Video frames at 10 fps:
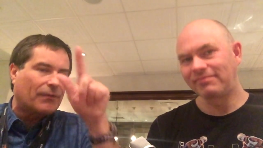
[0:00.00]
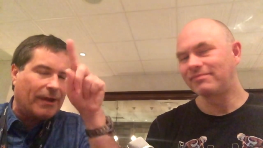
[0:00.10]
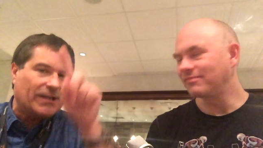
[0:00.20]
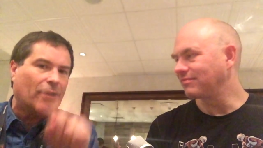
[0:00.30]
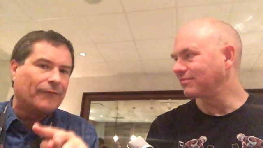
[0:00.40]
Speaker 1: there are
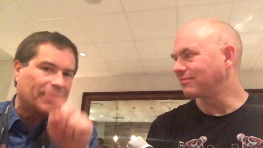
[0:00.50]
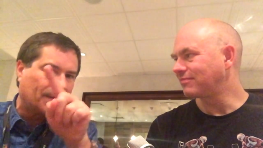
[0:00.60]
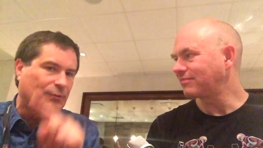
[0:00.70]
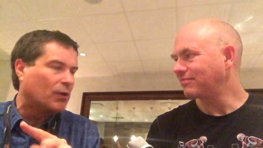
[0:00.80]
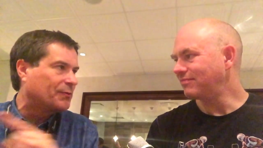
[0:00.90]
any obvious
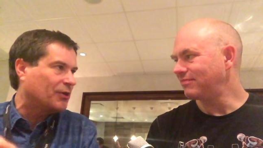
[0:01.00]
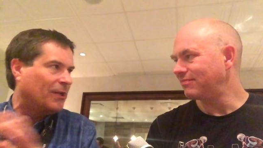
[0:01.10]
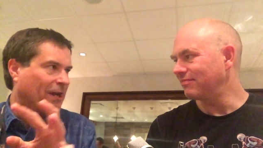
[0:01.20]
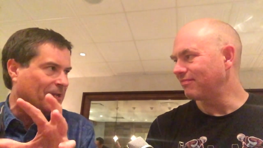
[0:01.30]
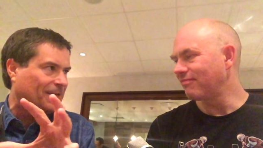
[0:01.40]

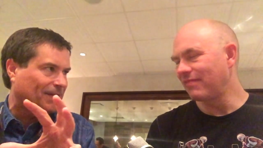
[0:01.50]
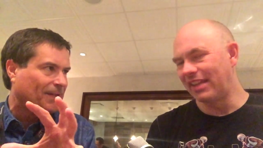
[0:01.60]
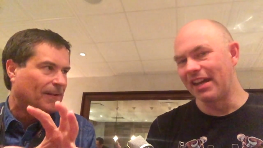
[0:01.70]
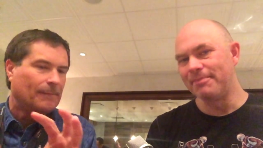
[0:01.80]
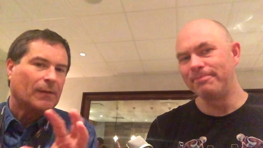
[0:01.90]
absorption lines.
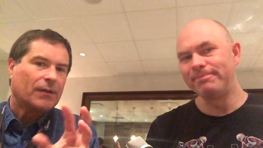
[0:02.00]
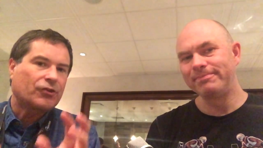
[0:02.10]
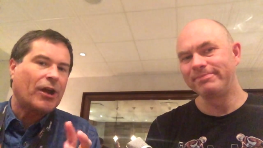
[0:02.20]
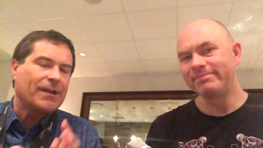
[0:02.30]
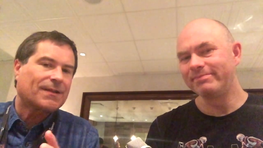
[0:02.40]

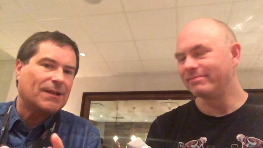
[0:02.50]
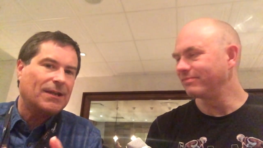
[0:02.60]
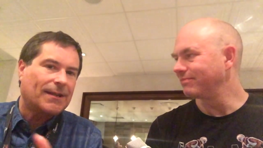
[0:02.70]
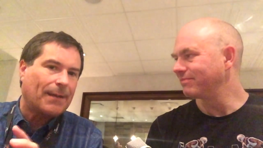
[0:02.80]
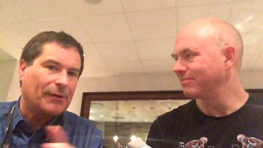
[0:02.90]
Yep. Try and
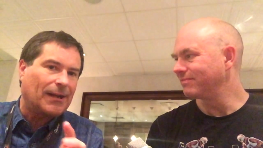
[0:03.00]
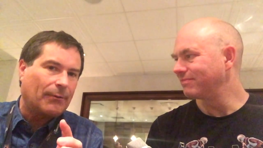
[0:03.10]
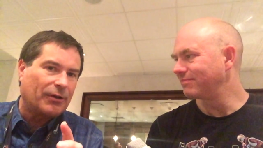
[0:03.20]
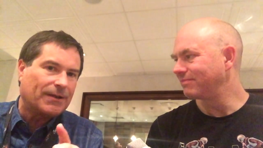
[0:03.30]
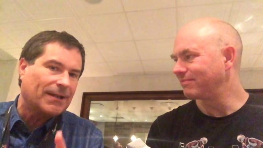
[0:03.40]
see
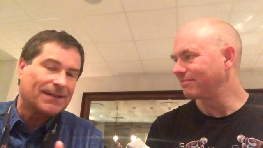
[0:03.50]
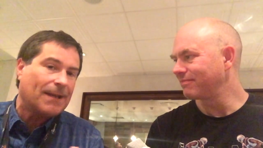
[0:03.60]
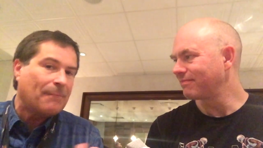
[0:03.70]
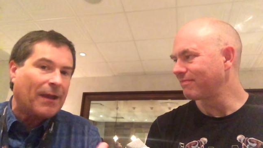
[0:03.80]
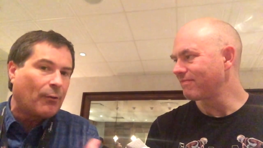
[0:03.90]
chemically what it is.
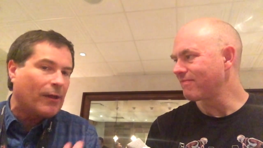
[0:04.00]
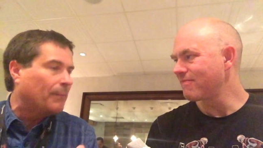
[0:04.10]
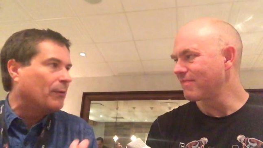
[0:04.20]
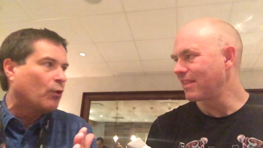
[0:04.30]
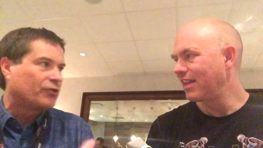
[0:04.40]
It may well
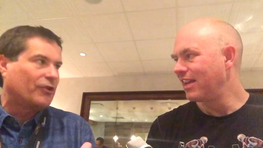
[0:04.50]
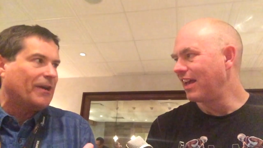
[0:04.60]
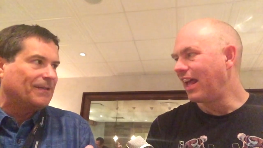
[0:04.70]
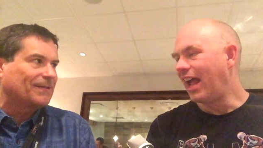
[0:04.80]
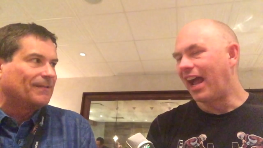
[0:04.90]
be water
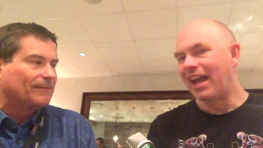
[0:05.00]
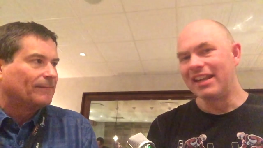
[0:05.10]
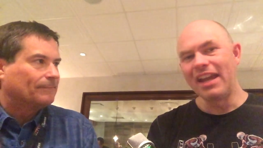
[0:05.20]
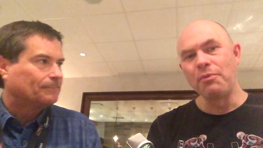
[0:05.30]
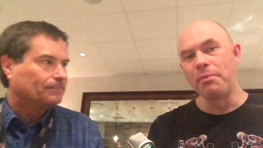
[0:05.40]
ice.
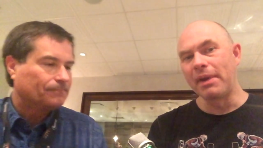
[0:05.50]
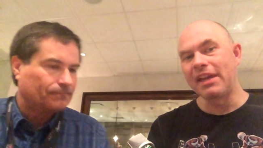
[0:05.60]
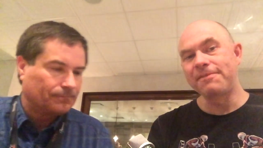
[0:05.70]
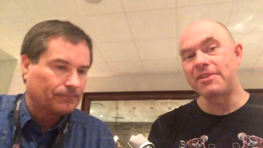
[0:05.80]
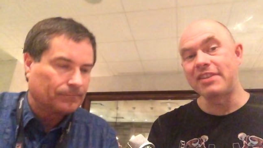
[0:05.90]
Yeah, we
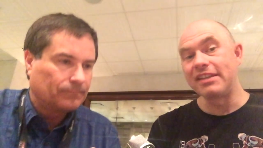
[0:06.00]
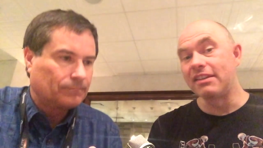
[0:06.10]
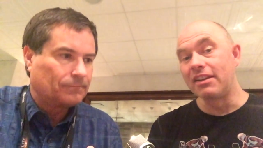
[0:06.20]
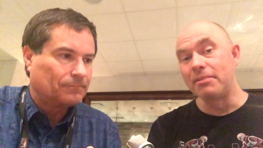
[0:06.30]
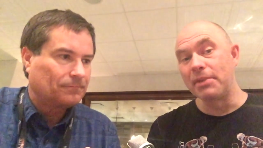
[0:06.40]
might have to
Speaker 2: send
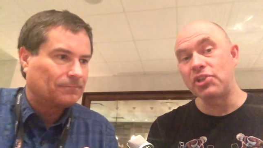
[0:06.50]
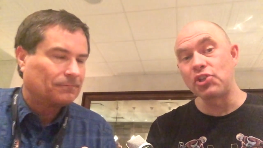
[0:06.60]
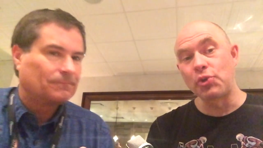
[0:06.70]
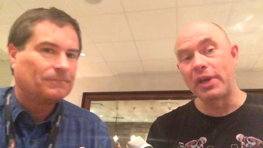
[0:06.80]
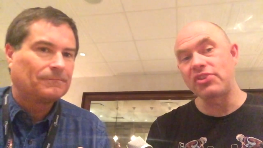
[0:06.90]
another
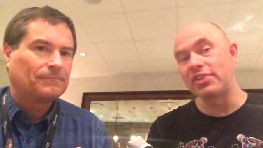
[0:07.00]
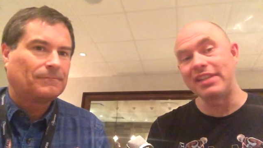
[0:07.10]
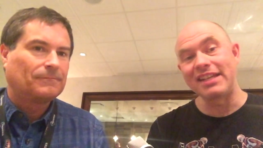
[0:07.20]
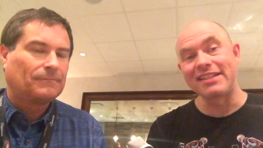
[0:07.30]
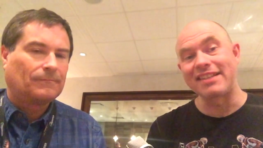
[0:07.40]
mission to actually
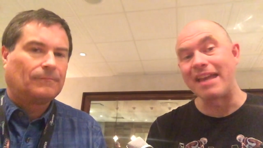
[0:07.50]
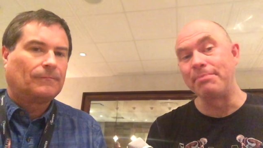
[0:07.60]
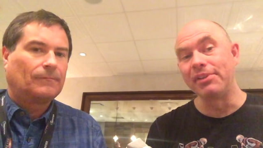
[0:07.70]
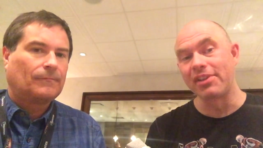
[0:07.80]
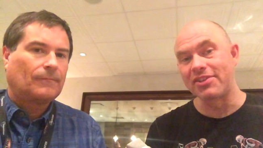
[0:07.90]
take a
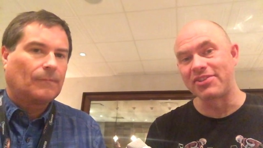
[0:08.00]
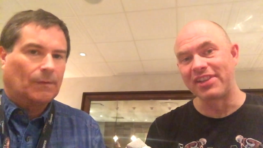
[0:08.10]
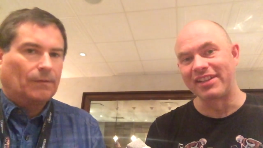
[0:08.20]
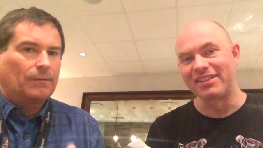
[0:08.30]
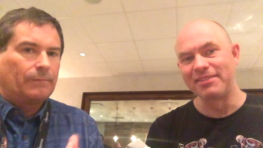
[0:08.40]
sample of this
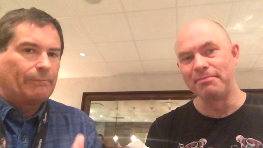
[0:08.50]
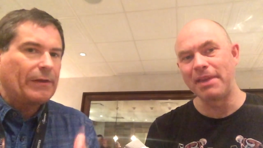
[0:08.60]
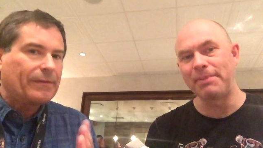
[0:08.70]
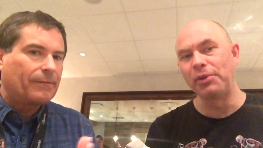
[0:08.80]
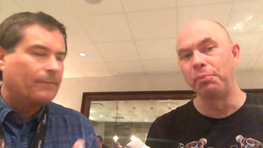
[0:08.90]
thing.
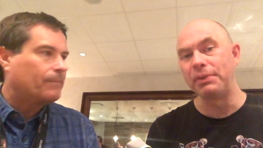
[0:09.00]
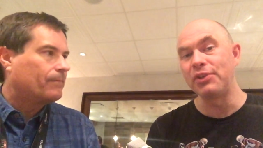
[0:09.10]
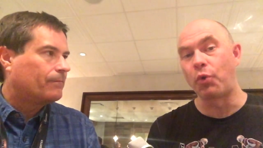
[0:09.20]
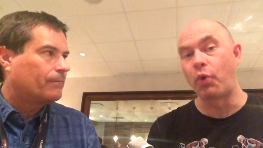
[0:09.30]
Maybe it'll be the